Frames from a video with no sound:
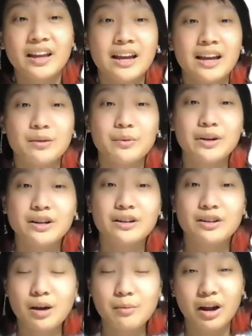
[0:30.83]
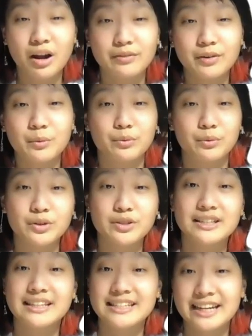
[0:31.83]
We are a nonprofit with roots
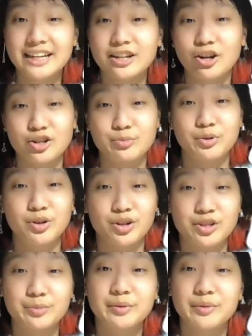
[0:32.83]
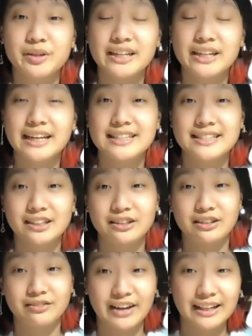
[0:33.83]
in the tech and entrepreneurship community at
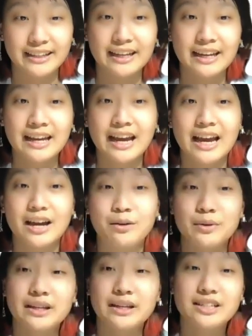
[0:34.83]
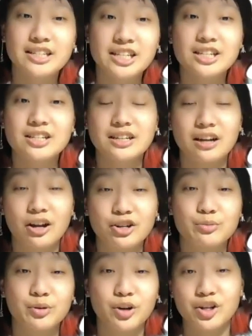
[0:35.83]
Silicon Valley, and we teach
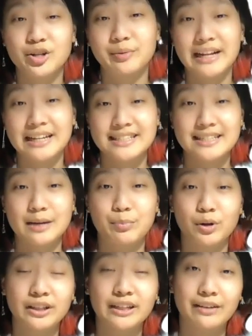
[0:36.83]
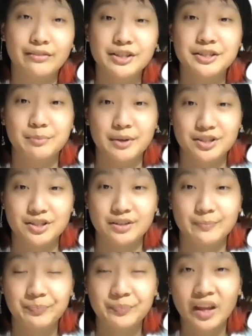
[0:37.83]
entrepreneurship classes at Berkeley every semester.
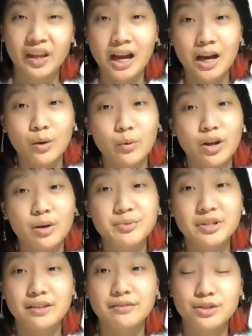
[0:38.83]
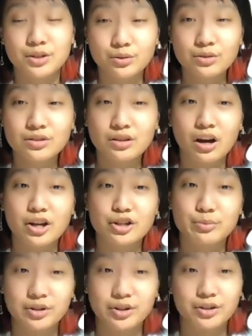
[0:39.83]
We hope to give students,
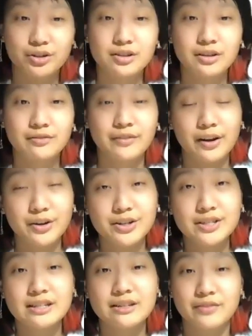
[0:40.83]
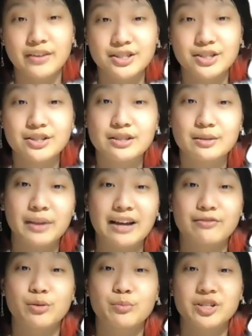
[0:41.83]
entrepreneurs, founders, and investors a
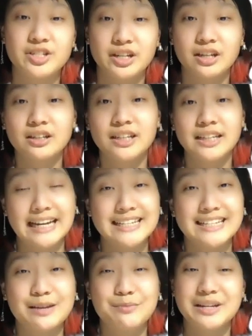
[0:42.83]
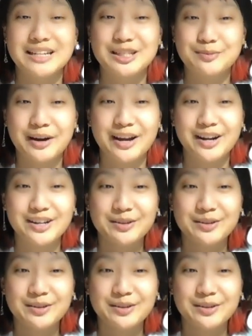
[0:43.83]
platform to share, connect, and be inspired.